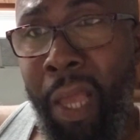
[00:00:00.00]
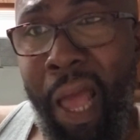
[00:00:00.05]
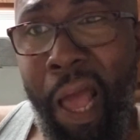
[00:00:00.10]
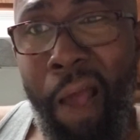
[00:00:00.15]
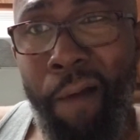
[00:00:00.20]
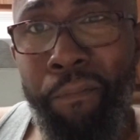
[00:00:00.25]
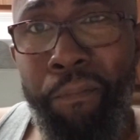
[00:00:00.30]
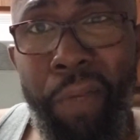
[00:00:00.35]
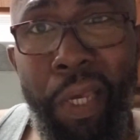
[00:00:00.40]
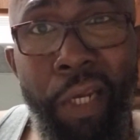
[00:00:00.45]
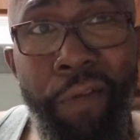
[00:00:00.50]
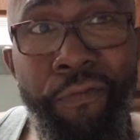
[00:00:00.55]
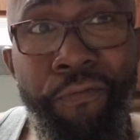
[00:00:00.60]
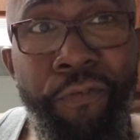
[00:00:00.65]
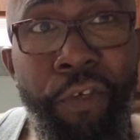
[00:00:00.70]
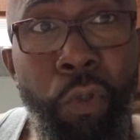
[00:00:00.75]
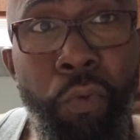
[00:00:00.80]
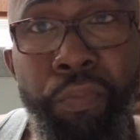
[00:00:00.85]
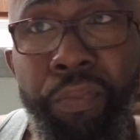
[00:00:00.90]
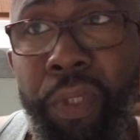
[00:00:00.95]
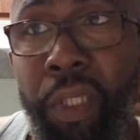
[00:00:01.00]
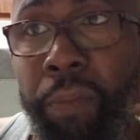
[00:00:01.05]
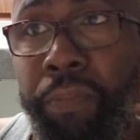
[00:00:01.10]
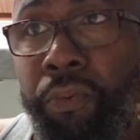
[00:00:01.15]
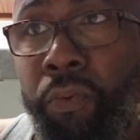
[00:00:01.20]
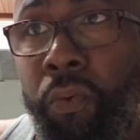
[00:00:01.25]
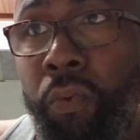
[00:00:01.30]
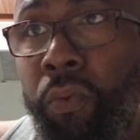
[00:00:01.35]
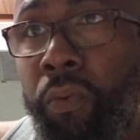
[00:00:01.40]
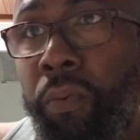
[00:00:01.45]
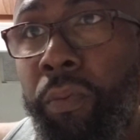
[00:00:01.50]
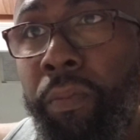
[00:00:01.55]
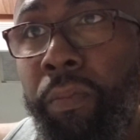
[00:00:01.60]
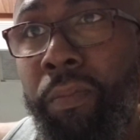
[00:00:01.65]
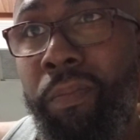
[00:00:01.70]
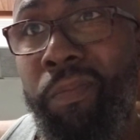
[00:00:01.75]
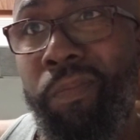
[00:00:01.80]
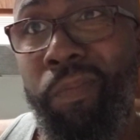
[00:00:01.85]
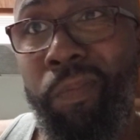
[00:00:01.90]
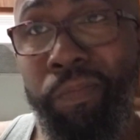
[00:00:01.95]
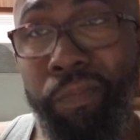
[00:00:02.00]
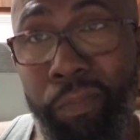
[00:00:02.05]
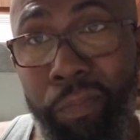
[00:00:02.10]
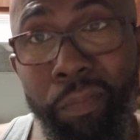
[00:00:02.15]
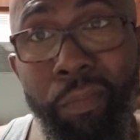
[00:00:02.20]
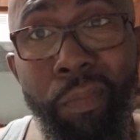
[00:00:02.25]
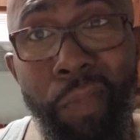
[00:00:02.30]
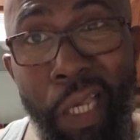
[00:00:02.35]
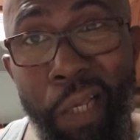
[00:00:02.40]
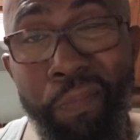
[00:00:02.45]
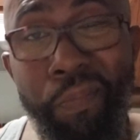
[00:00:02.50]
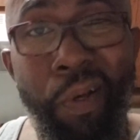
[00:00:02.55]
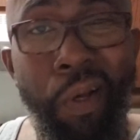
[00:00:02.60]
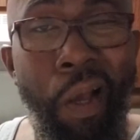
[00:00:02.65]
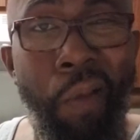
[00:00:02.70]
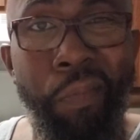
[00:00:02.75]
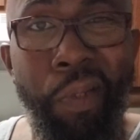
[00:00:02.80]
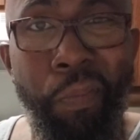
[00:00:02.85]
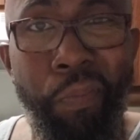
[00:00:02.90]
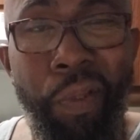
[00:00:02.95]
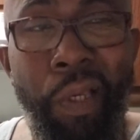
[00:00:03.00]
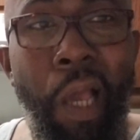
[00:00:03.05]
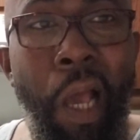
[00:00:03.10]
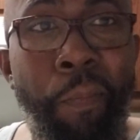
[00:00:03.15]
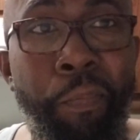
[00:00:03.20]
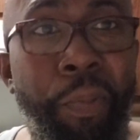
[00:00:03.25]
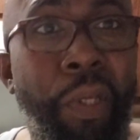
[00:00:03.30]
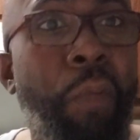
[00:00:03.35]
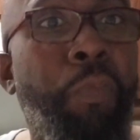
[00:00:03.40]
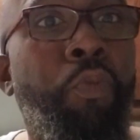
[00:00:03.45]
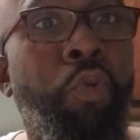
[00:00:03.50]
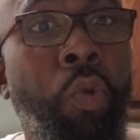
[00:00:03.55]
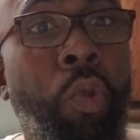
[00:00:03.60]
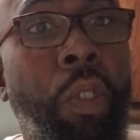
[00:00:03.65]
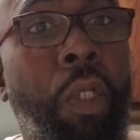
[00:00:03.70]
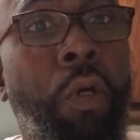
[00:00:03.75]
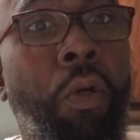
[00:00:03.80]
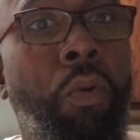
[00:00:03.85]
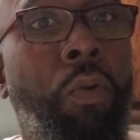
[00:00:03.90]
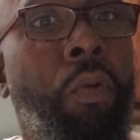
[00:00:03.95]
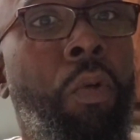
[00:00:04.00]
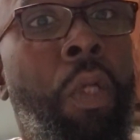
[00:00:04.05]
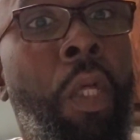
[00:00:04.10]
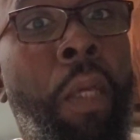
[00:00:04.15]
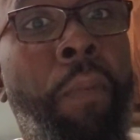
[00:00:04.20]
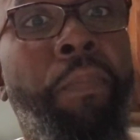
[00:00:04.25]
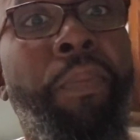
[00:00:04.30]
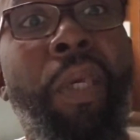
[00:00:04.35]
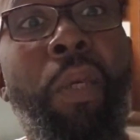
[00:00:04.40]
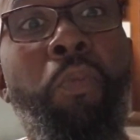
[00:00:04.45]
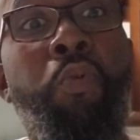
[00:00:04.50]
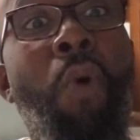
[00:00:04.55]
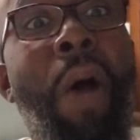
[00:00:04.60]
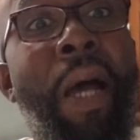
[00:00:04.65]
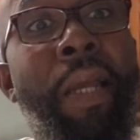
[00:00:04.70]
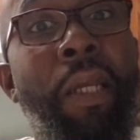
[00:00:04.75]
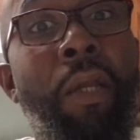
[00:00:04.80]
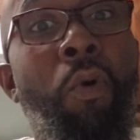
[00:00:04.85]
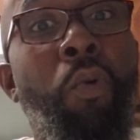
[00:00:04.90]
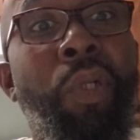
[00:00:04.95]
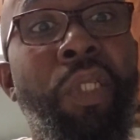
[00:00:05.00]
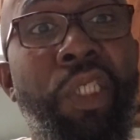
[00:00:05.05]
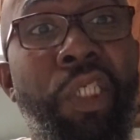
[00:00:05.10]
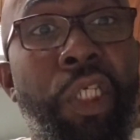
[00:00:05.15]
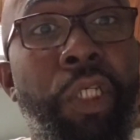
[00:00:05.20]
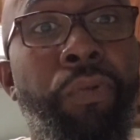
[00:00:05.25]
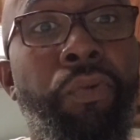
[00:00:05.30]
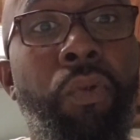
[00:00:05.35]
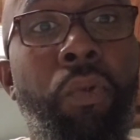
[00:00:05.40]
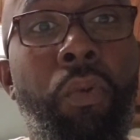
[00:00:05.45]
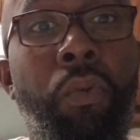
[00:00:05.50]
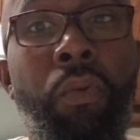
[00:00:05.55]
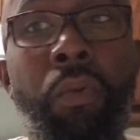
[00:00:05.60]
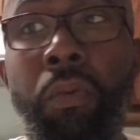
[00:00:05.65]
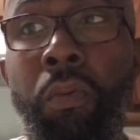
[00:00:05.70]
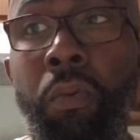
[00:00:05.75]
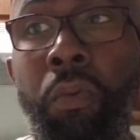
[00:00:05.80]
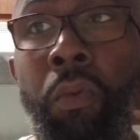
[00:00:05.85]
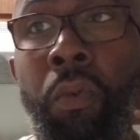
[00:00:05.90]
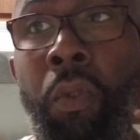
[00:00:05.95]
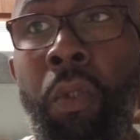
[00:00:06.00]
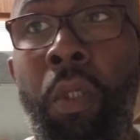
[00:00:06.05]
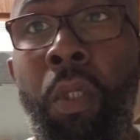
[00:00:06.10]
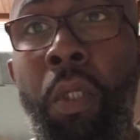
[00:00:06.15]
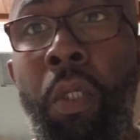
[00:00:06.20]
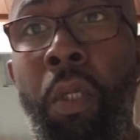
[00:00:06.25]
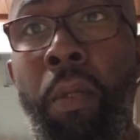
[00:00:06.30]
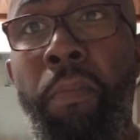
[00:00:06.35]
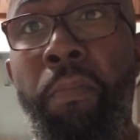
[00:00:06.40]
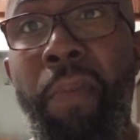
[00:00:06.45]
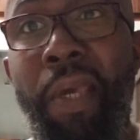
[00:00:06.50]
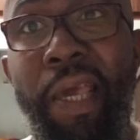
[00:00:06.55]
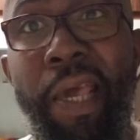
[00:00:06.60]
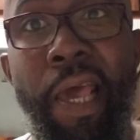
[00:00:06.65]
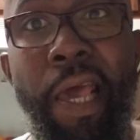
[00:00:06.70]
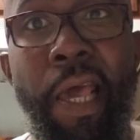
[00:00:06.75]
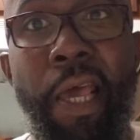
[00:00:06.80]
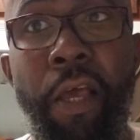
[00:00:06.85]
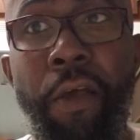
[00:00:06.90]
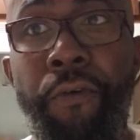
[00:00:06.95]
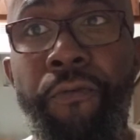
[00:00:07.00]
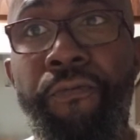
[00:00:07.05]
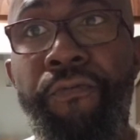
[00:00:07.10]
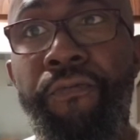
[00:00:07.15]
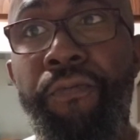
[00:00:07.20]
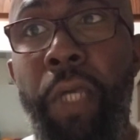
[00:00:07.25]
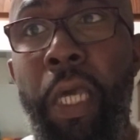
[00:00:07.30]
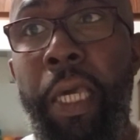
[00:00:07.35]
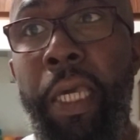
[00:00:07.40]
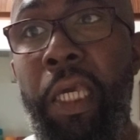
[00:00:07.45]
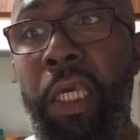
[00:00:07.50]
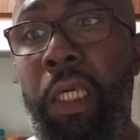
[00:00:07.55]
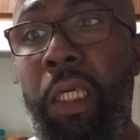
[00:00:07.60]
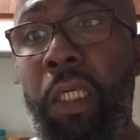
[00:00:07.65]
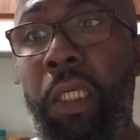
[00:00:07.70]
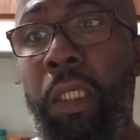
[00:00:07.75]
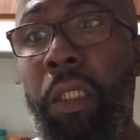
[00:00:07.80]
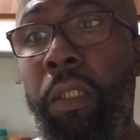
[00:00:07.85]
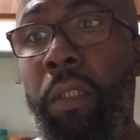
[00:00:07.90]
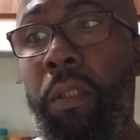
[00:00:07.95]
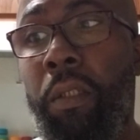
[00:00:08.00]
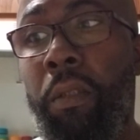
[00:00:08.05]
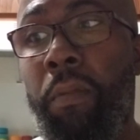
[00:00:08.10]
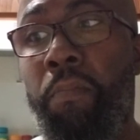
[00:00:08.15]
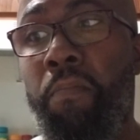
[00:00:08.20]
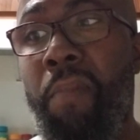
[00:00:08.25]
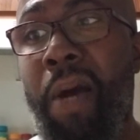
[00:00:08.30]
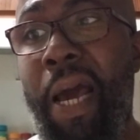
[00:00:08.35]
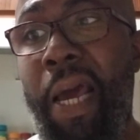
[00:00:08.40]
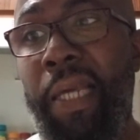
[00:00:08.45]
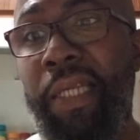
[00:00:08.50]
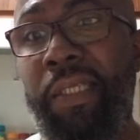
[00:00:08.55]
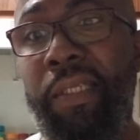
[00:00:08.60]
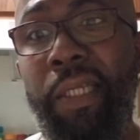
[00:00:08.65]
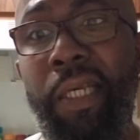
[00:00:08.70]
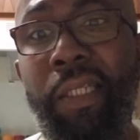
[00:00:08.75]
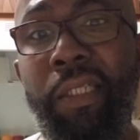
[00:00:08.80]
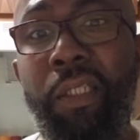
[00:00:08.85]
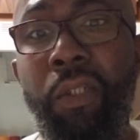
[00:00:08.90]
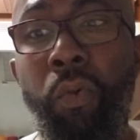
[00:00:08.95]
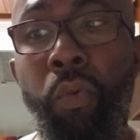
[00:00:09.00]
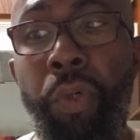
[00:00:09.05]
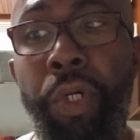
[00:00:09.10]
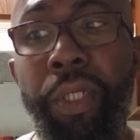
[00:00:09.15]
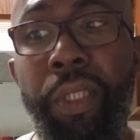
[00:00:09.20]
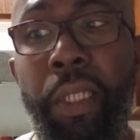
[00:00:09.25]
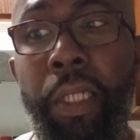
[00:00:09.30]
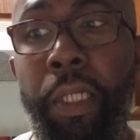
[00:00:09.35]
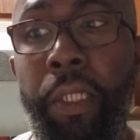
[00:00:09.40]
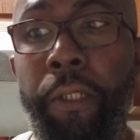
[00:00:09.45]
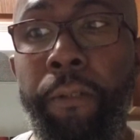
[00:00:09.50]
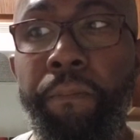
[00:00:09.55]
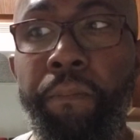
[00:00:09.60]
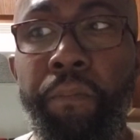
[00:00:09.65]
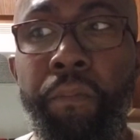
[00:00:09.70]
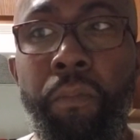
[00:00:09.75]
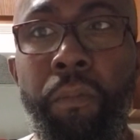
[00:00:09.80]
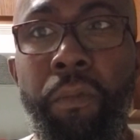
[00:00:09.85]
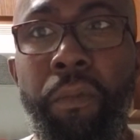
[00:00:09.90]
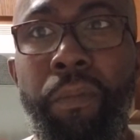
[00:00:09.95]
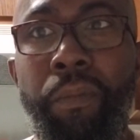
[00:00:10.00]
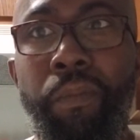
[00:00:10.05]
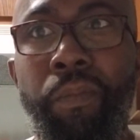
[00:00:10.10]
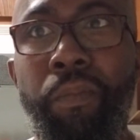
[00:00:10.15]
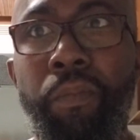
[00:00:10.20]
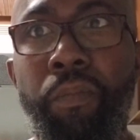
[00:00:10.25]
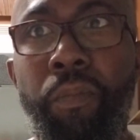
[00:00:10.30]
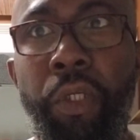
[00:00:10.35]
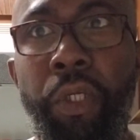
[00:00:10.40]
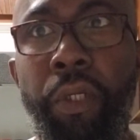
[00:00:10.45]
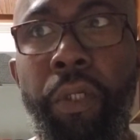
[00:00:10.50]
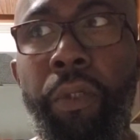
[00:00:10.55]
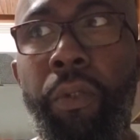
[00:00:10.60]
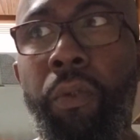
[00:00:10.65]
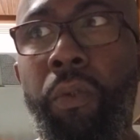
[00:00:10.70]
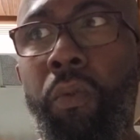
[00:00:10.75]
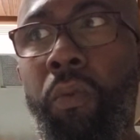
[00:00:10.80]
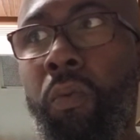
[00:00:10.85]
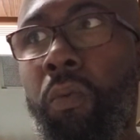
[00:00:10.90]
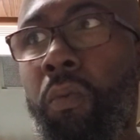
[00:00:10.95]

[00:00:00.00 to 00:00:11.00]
I met a few people. And I mean, people I know in general may have a mindset to where that, you know,